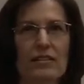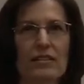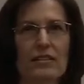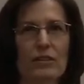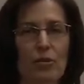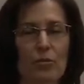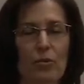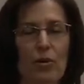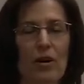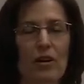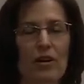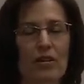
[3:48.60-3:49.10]
a
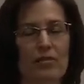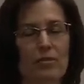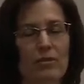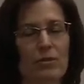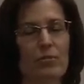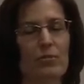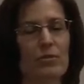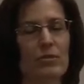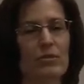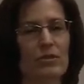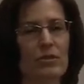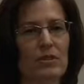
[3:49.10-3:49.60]
part of your
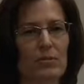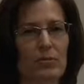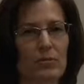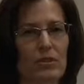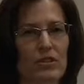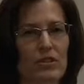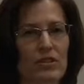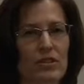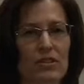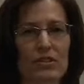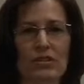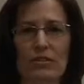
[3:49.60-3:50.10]
personal
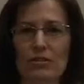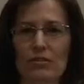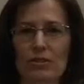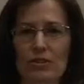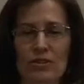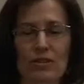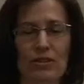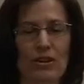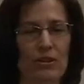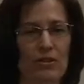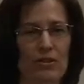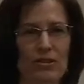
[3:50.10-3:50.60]
mission, so
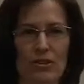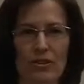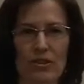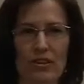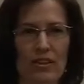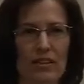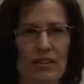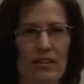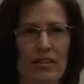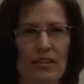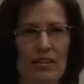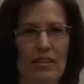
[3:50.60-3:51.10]
just go to
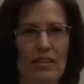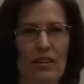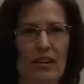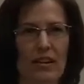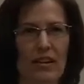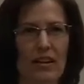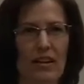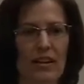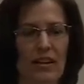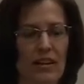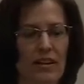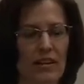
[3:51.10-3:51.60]
it.
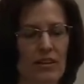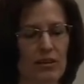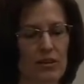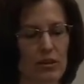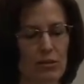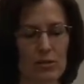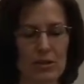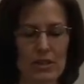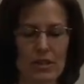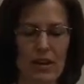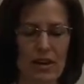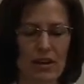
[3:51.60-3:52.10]
So
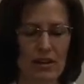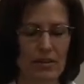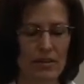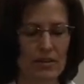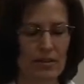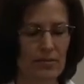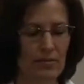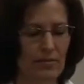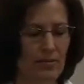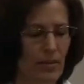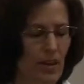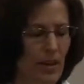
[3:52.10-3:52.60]
we started,
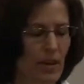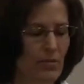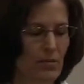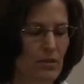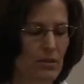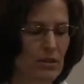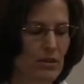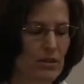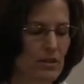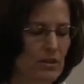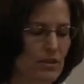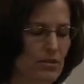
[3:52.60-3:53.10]
and
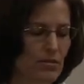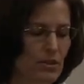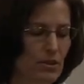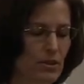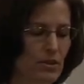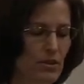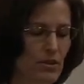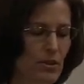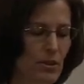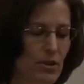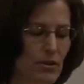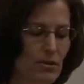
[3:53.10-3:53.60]
we
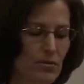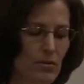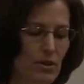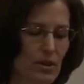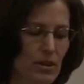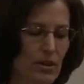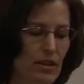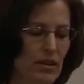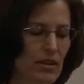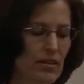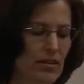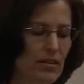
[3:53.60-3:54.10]
joined
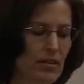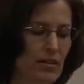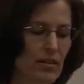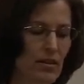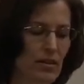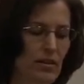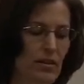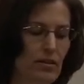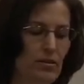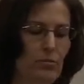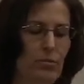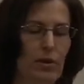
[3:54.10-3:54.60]
with
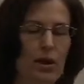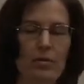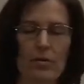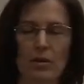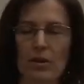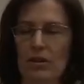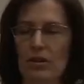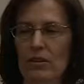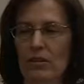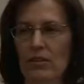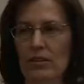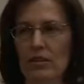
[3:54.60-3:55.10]
probably
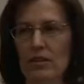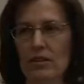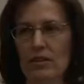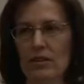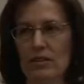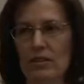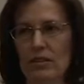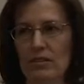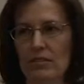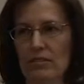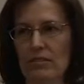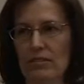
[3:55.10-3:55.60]
30
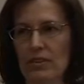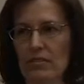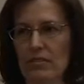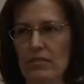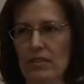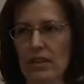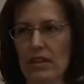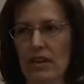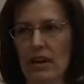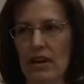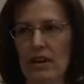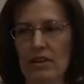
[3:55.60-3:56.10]
to
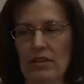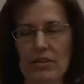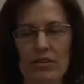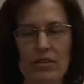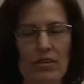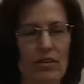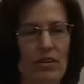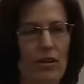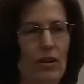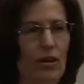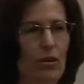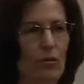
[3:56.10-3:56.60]
50
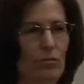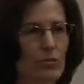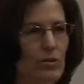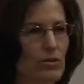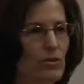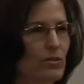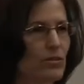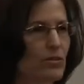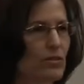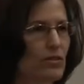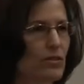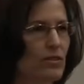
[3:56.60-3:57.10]
other
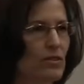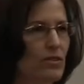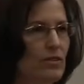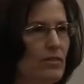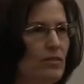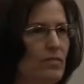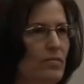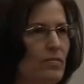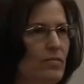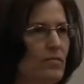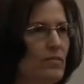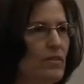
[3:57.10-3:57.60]
homeschool
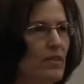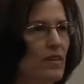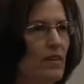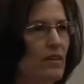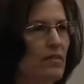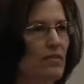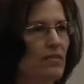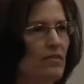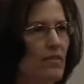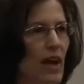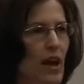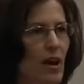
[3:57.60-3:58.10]

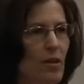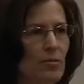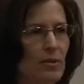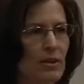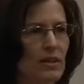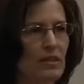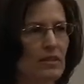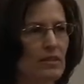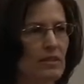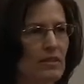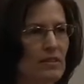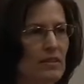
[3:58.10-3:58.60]

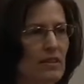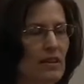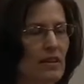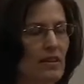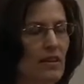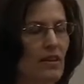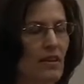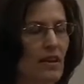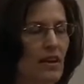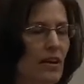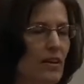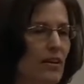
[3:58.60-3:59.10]
families in
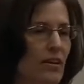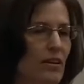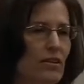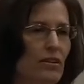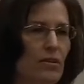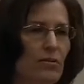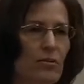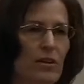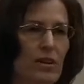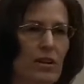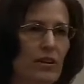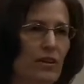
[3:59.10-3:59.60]
our area that
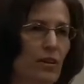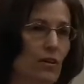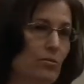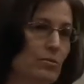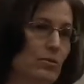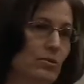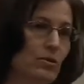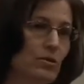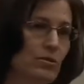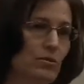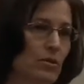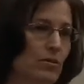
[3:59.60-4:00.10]
we had
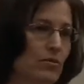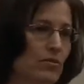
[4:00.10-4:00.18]
homeschooled with